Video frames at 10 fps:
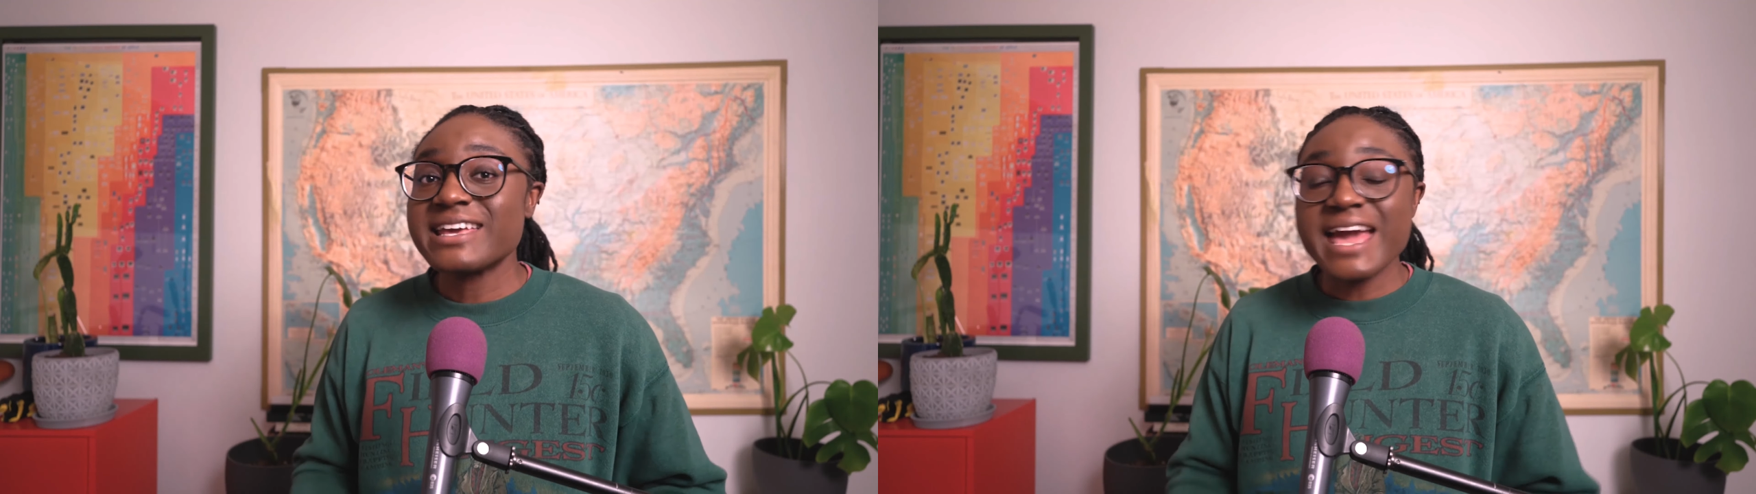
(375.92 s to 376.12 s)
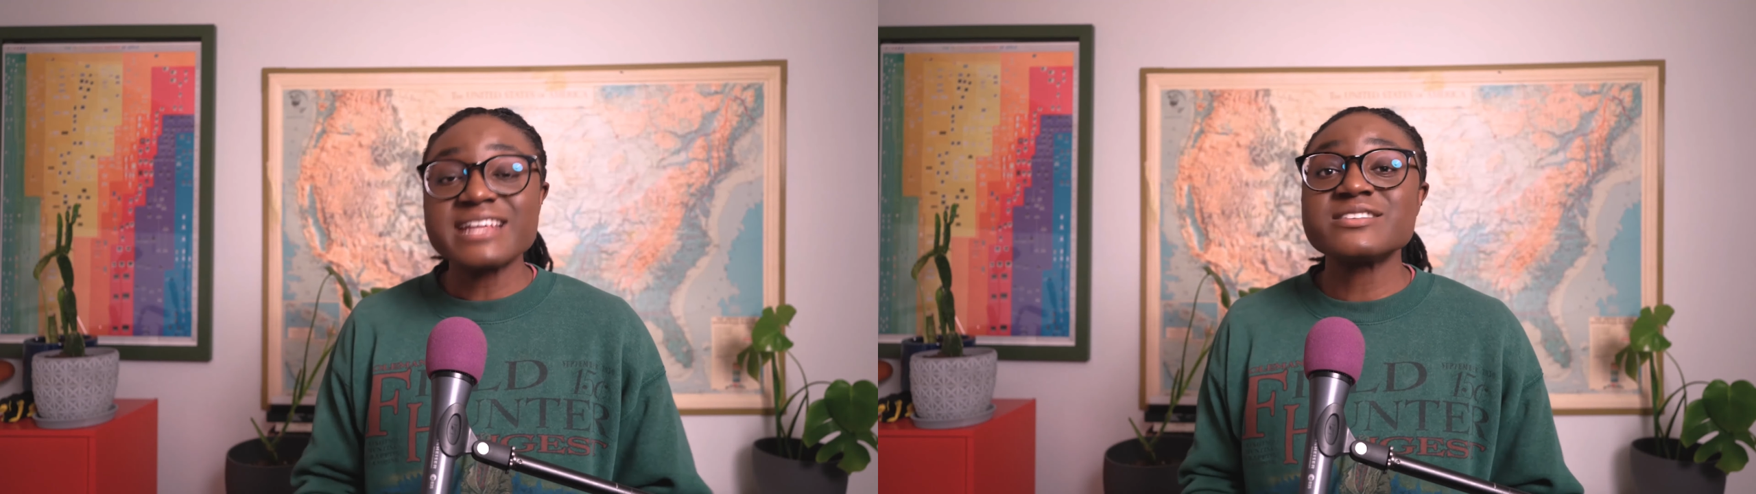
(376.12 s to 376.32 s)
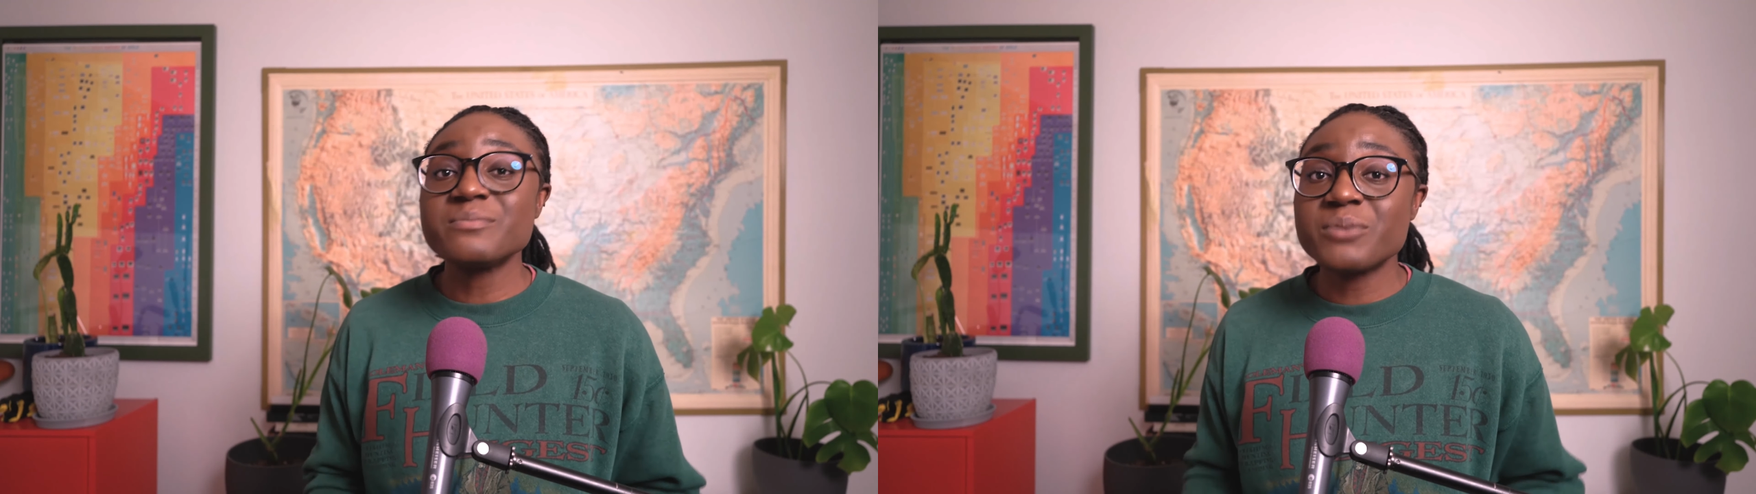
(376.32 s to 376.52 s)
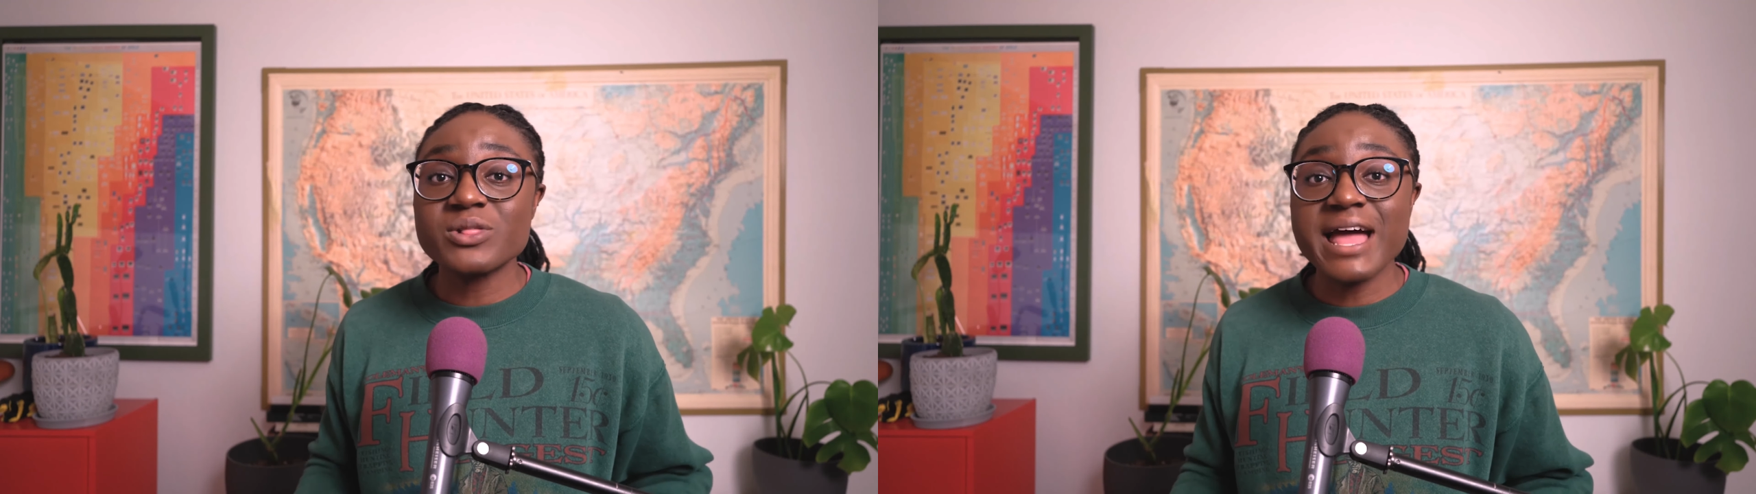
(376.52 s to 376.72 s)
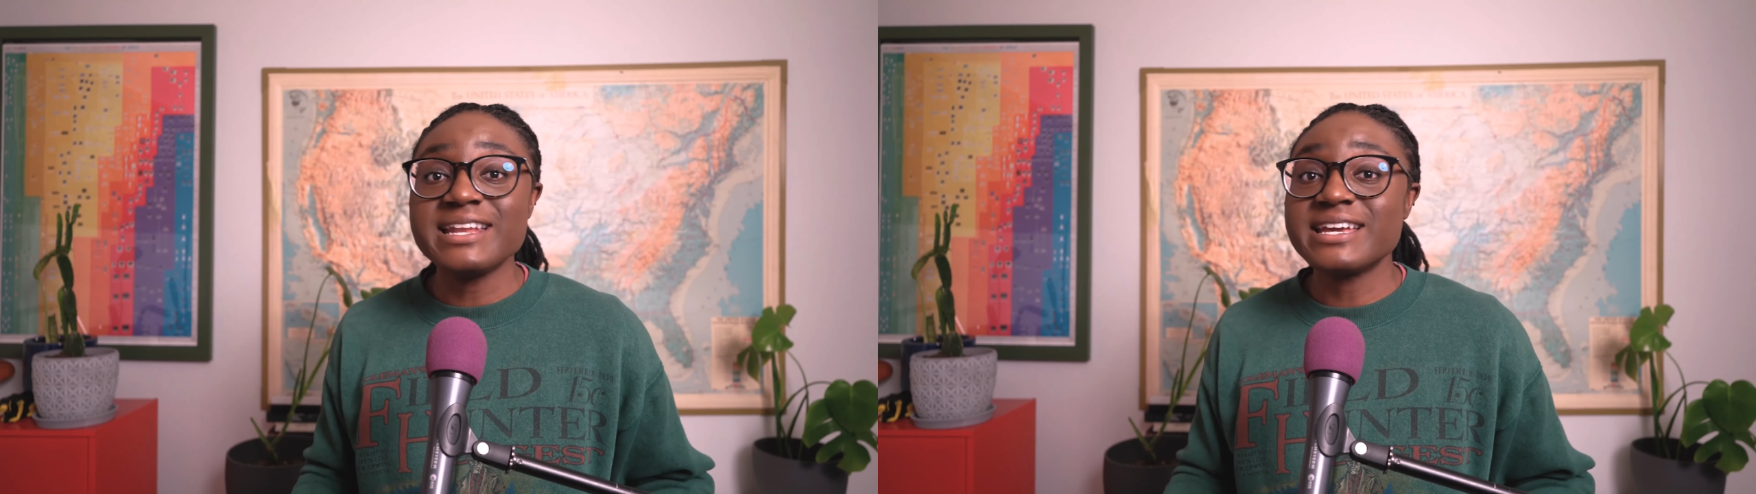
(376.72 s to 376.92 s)
Catatumbo
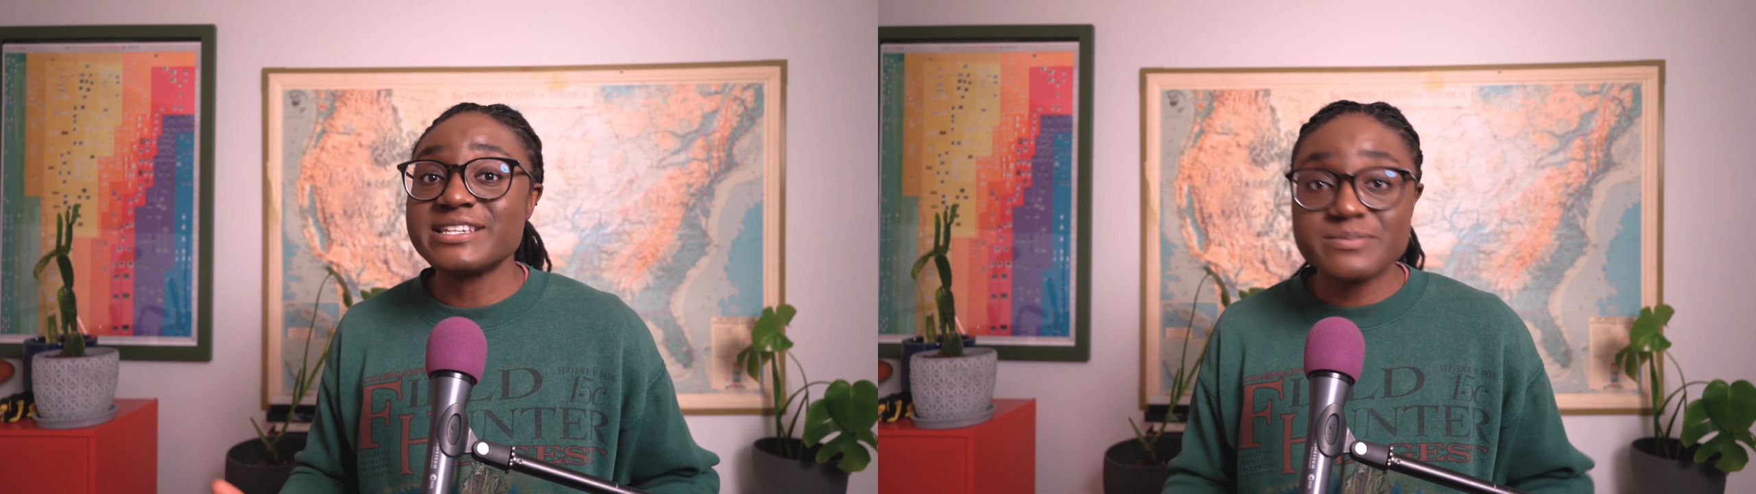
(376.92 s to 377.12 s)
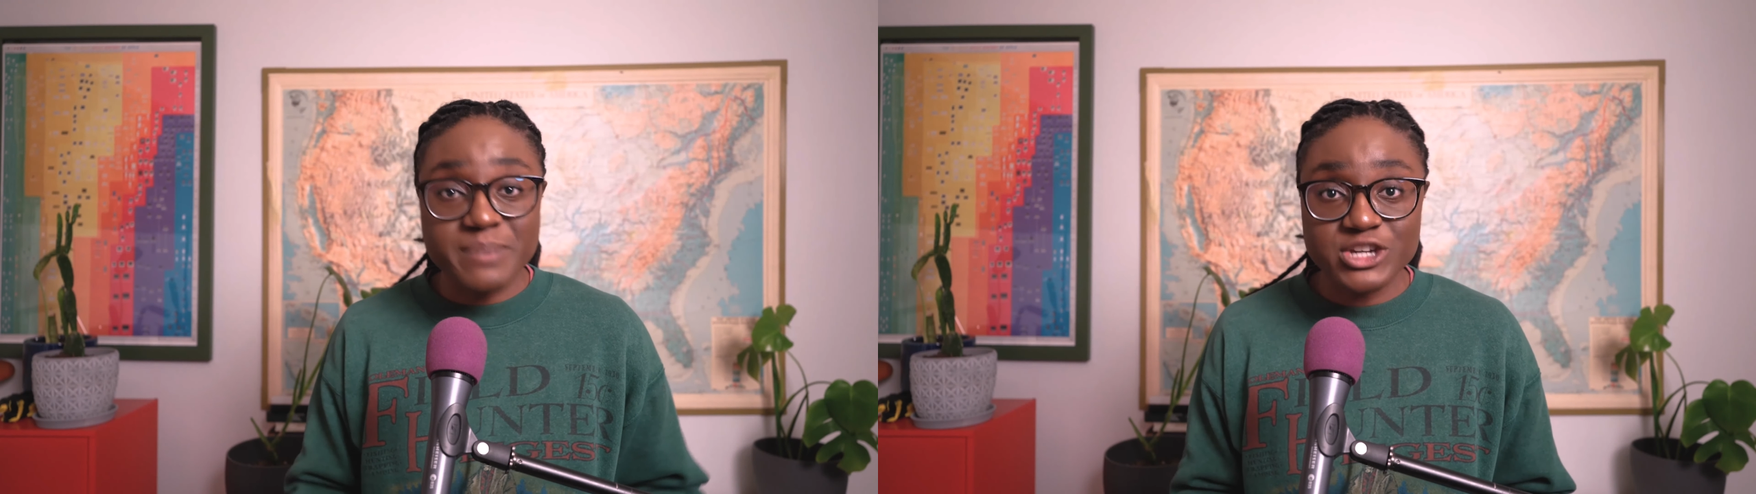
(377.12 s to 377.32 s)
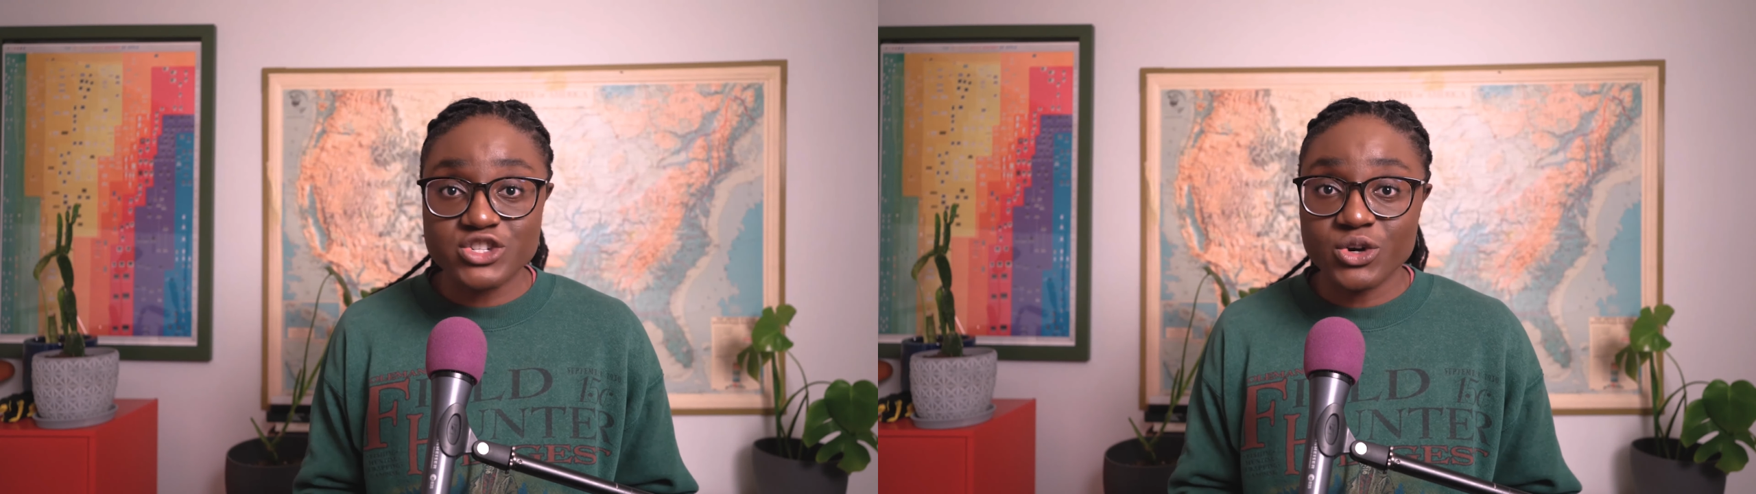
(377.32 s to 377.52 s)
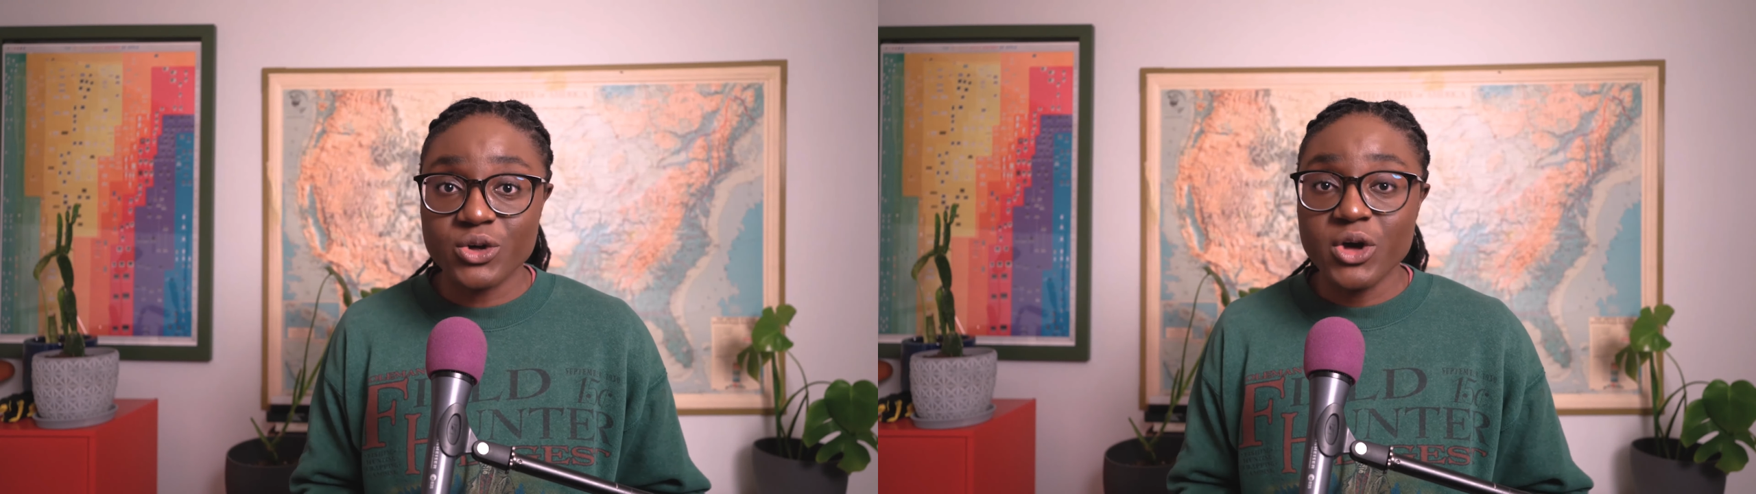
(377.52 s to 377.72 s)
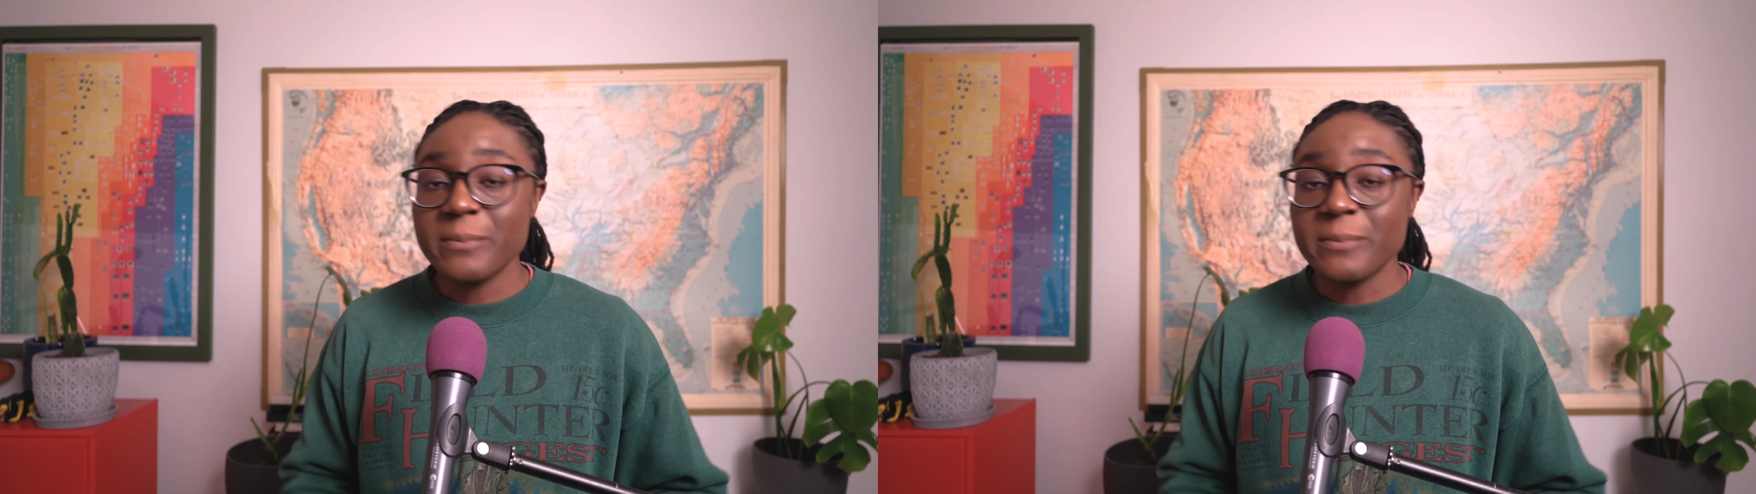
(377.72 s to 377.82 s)
lightning is special